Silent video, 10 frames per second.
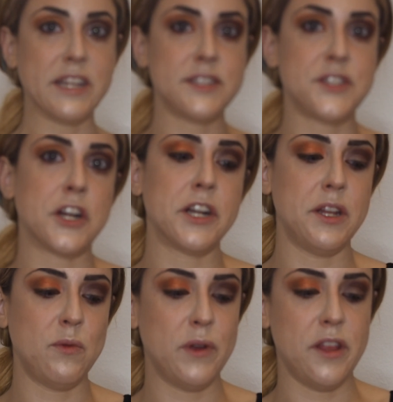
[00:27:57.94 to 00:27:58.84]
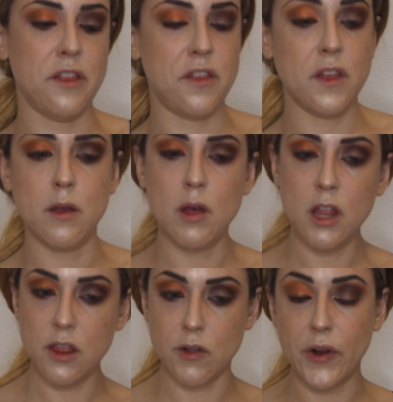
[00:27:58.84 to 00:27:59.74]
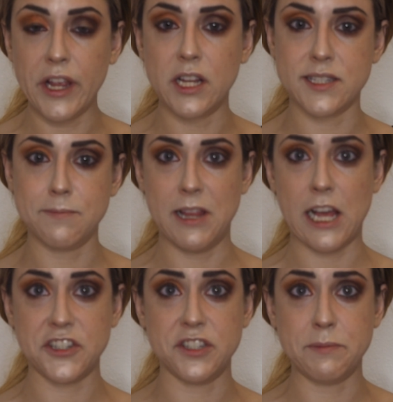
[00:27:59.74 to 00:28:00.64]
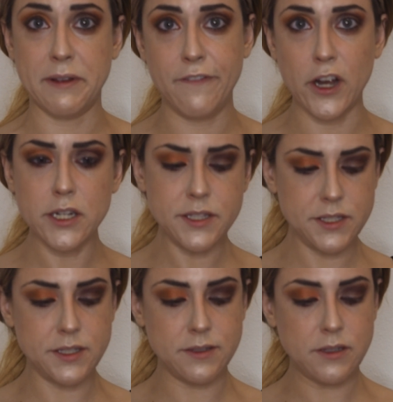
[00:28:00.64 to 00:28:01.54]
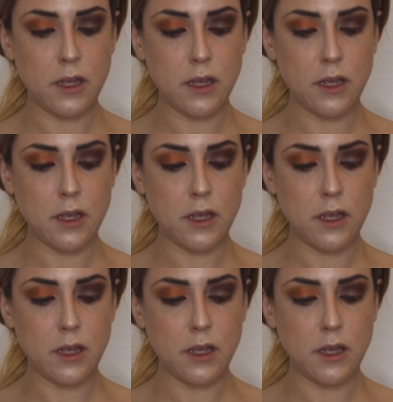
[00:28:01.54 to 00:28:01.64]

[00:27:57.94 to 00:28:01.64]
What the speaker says: to get started with throwing on some lashes, but first